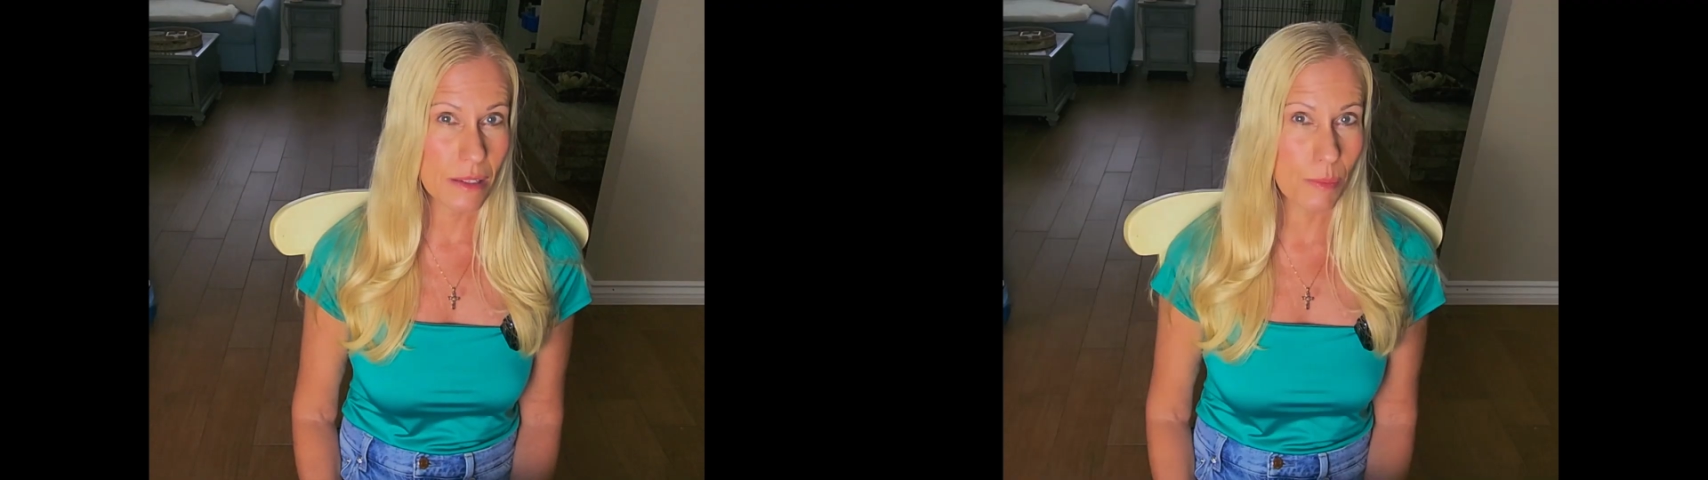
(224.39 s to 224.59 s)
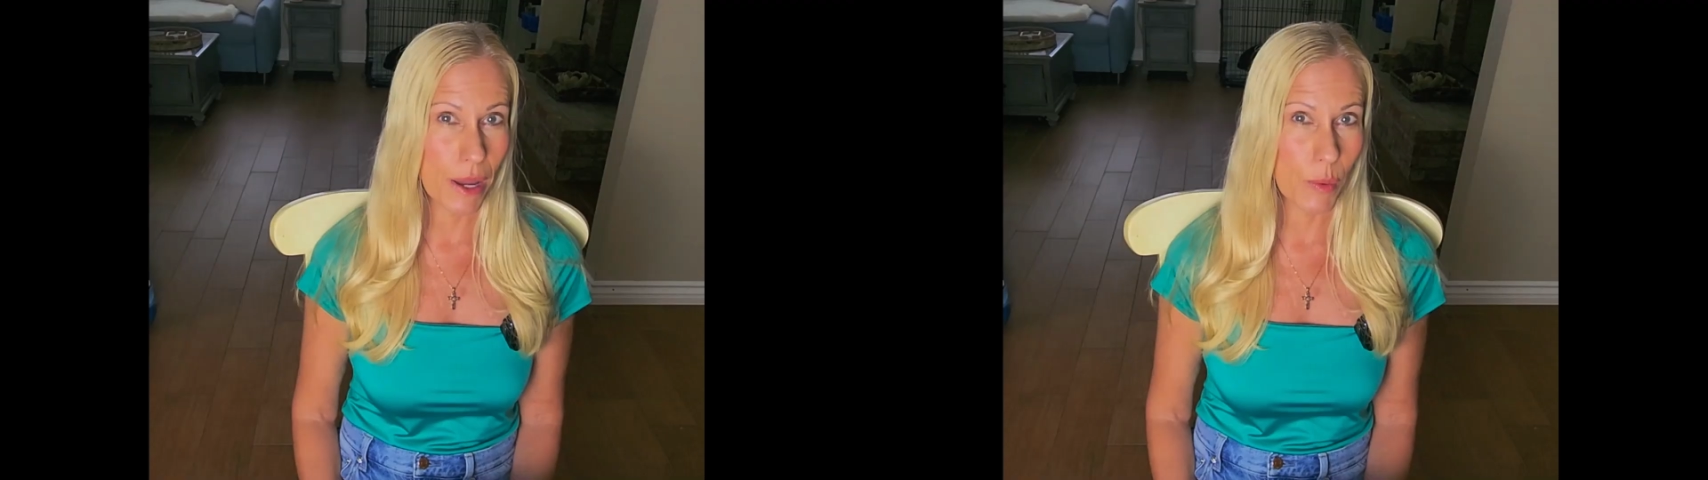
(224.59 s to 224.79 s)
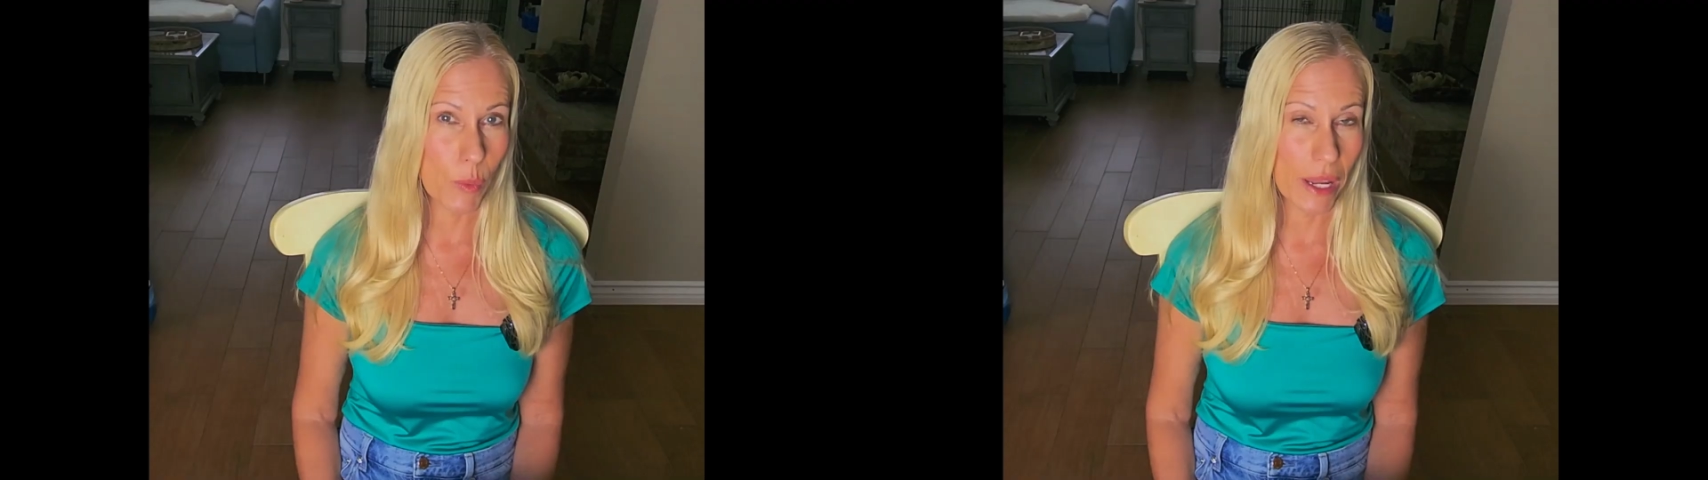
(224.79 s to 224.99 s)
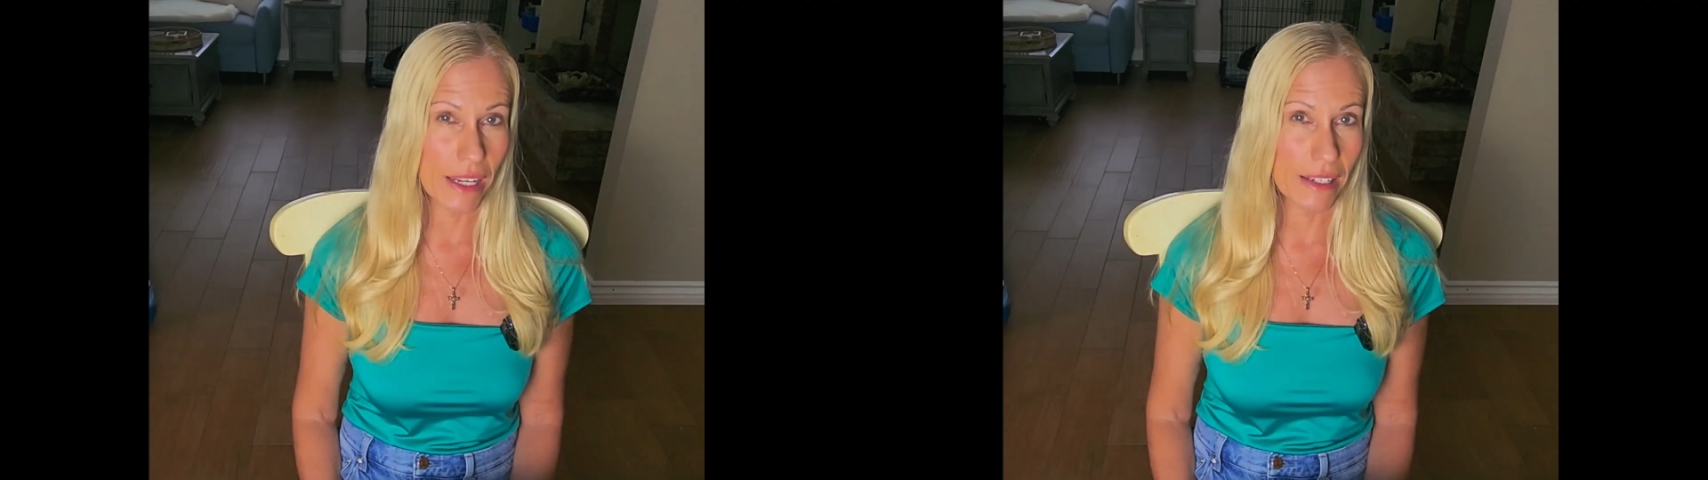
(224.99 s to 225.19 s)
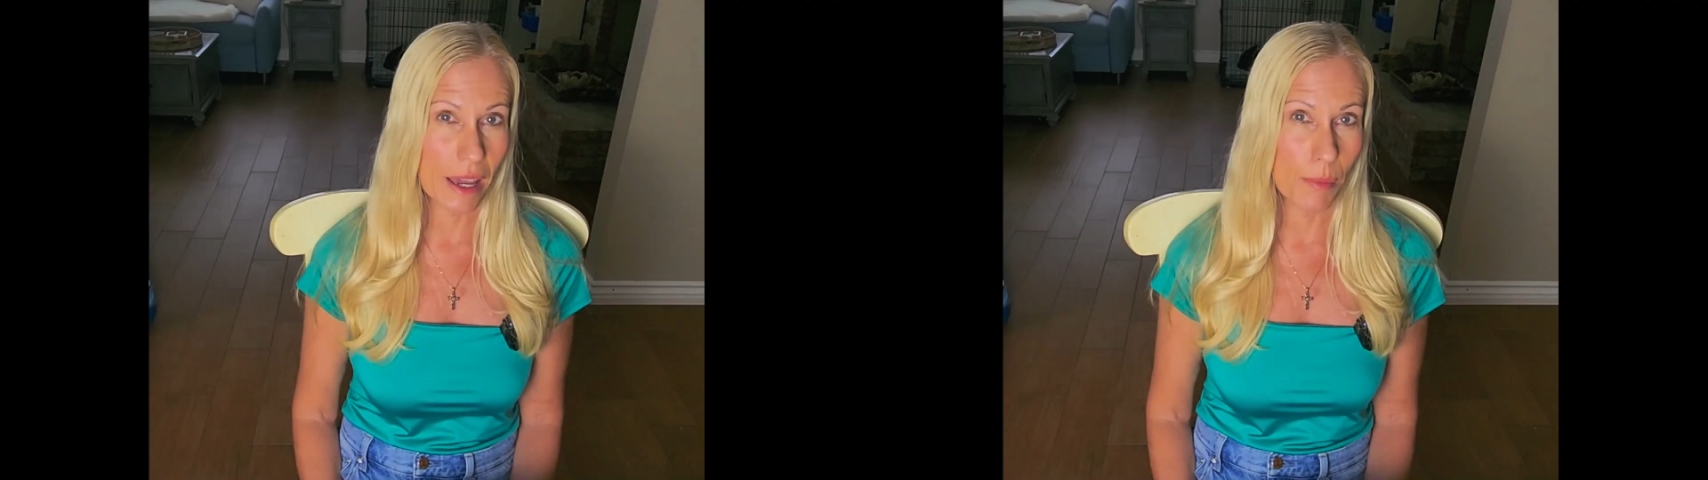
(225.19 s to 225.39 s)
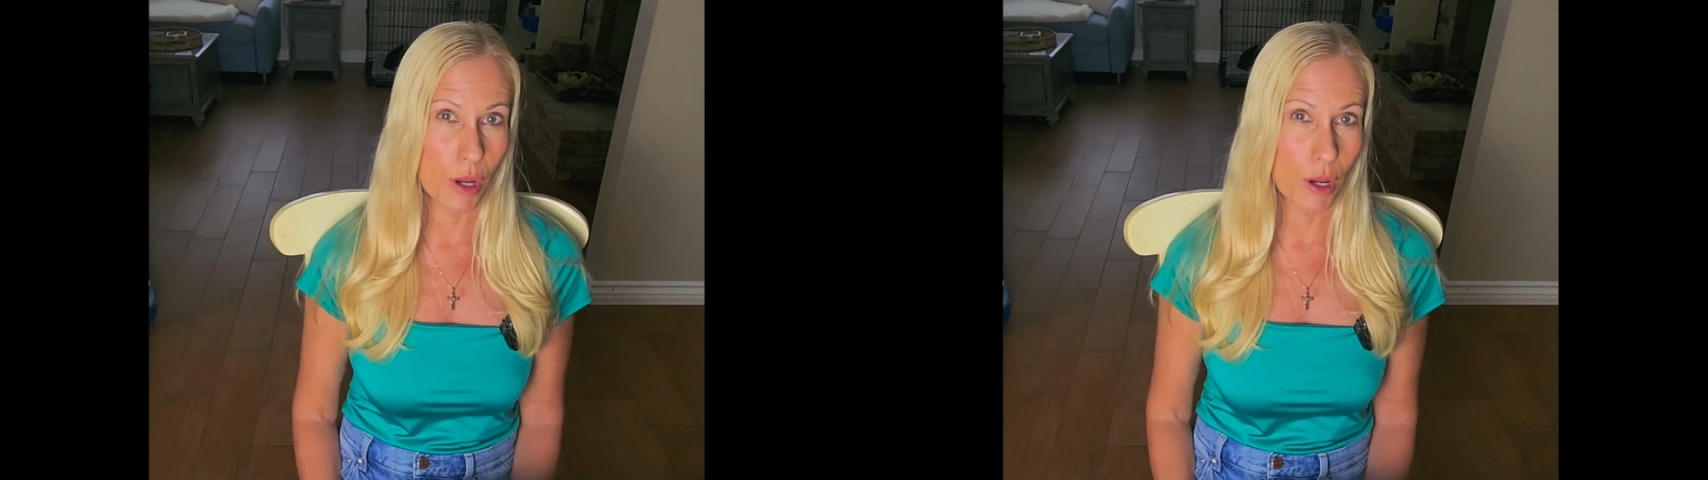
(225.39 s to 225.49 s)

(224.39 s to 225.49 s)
my weight kept